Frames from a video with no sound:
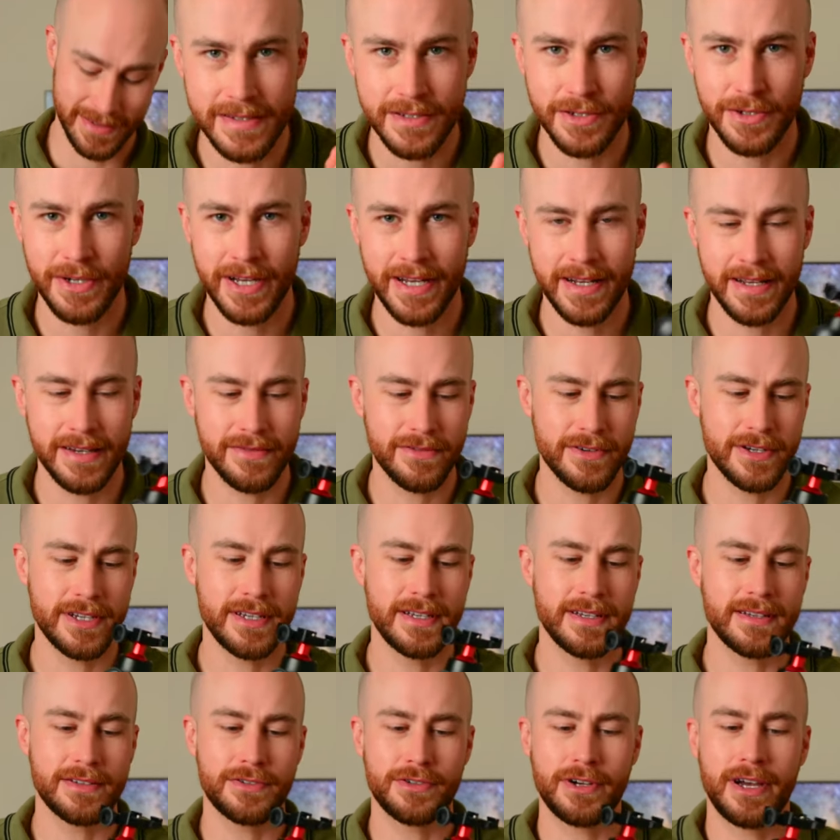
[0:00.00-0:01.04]
So not
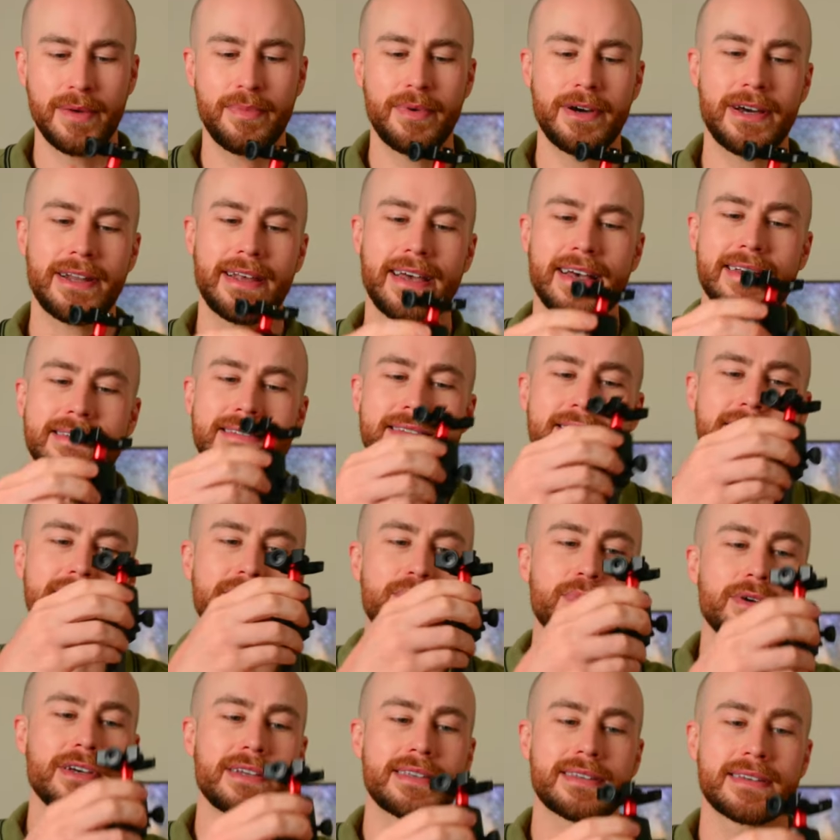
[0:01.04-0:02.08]
every tripod has this,
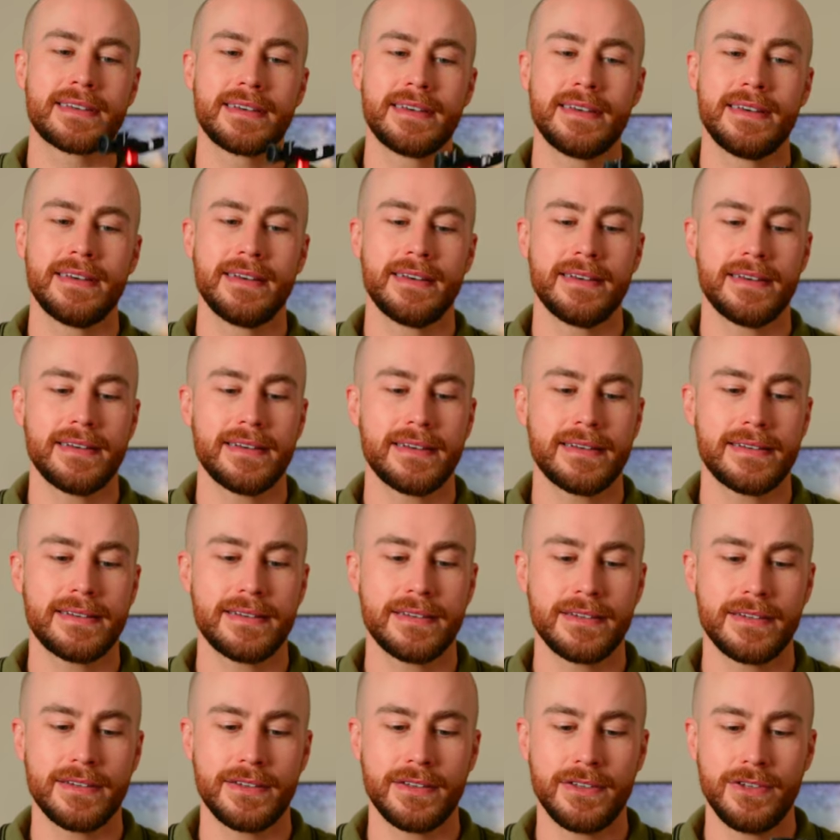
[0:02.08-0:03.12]
but
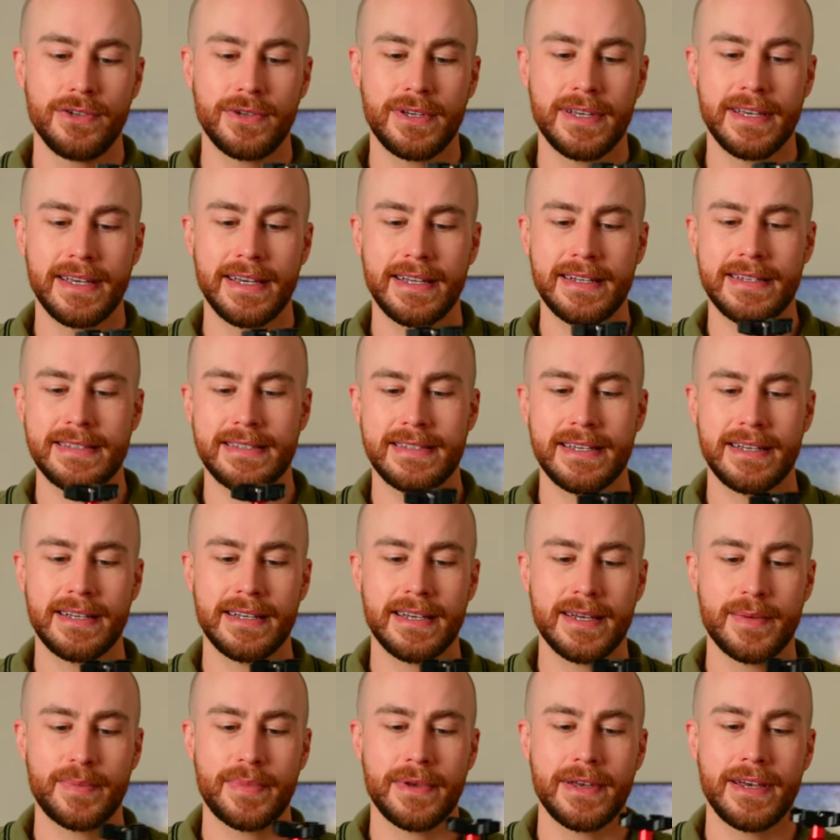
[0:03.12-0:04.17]
you can get it set
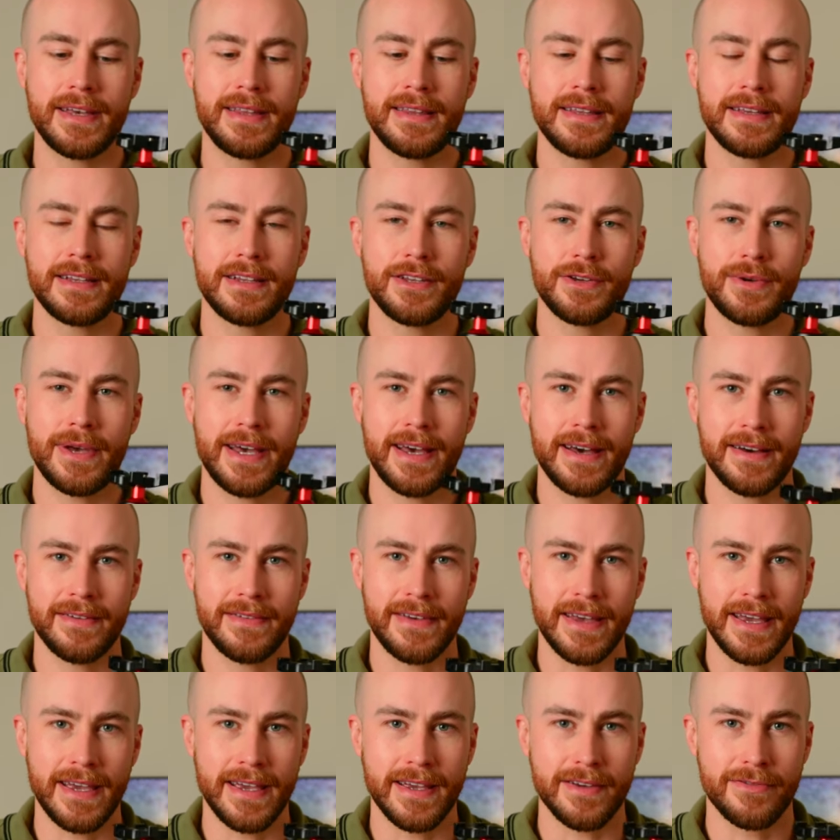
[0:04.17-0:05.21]
up and then you have
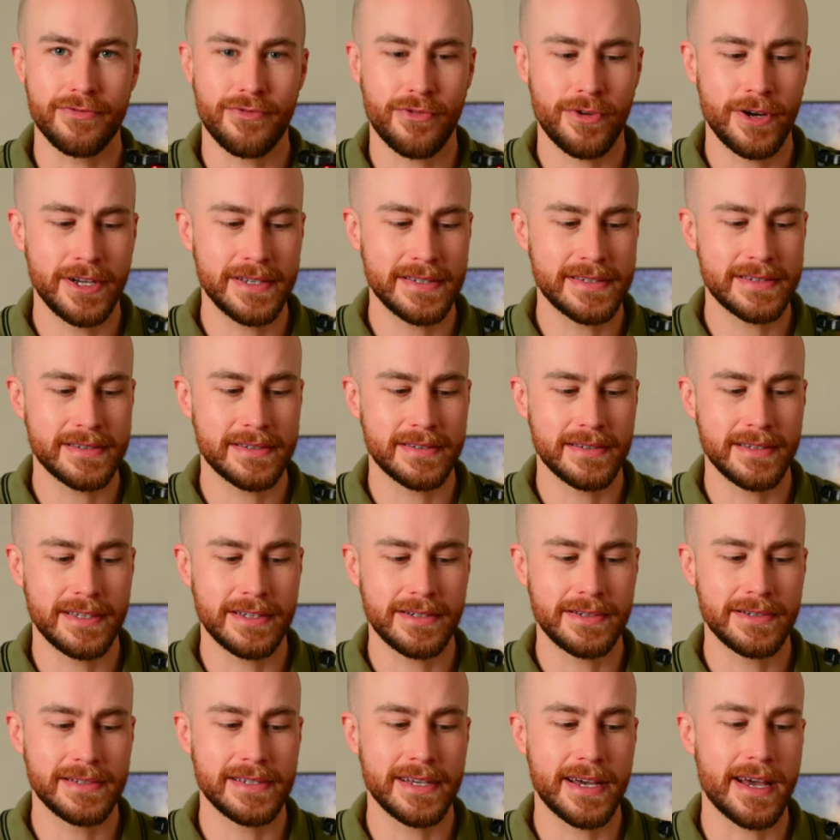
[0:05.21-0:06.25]
a front
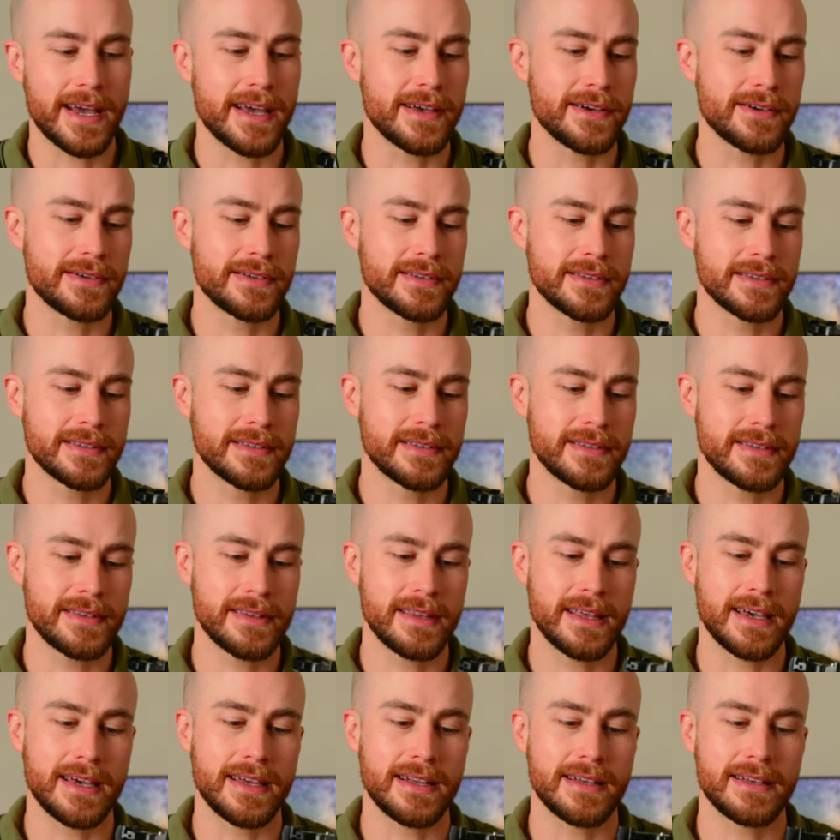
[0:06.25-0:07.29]
little dial
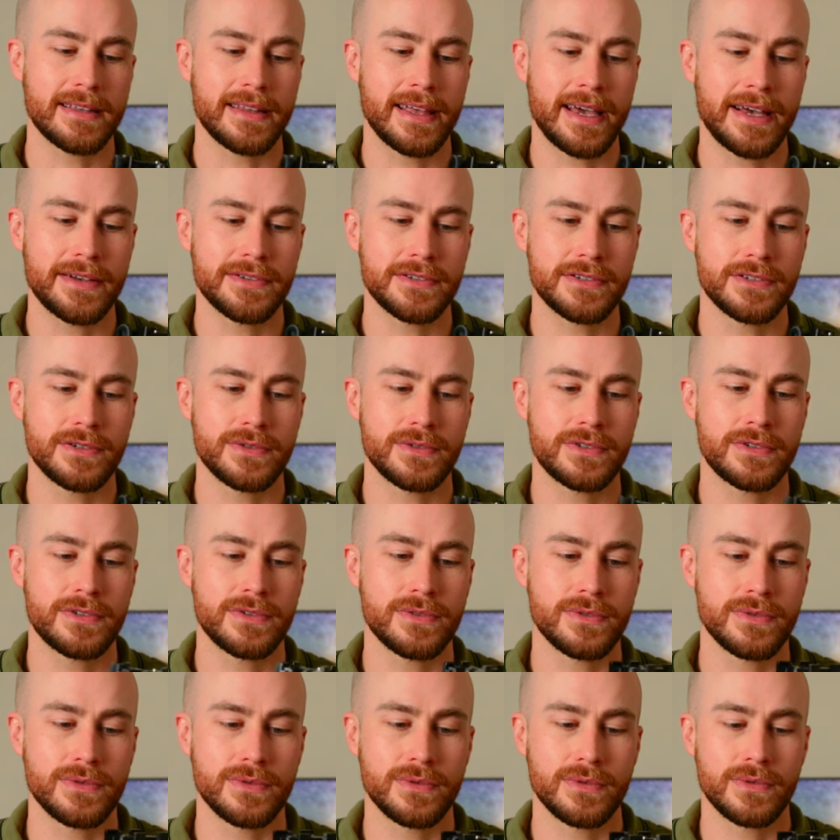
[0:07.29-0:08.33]
that allows you
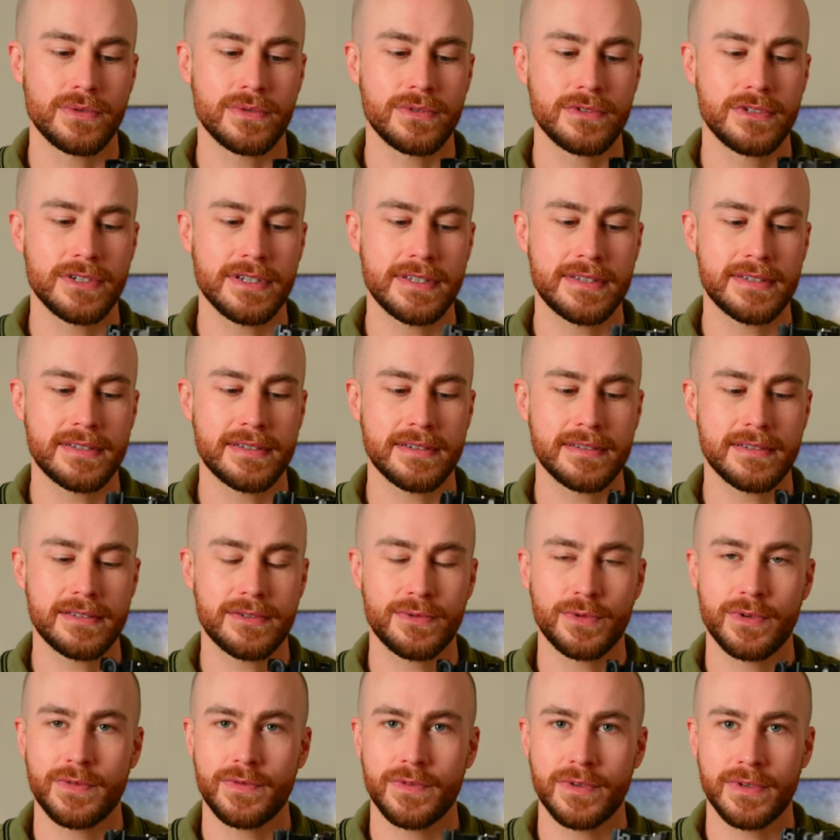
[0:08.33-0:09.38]
to just
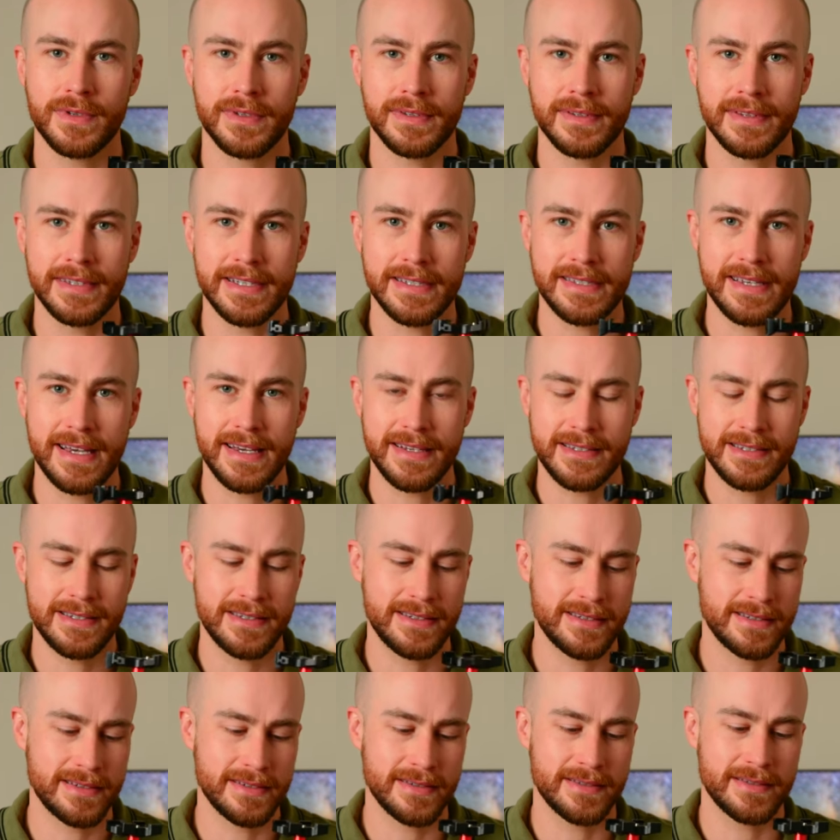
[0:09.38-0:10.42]
swivel this
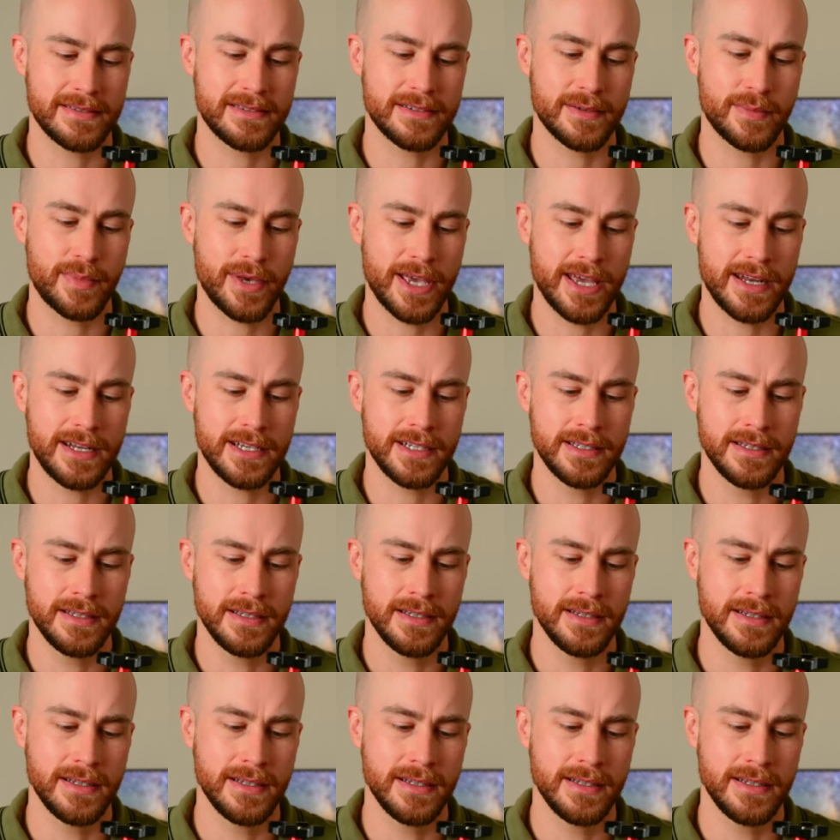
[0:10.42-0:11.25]
axis, so panning.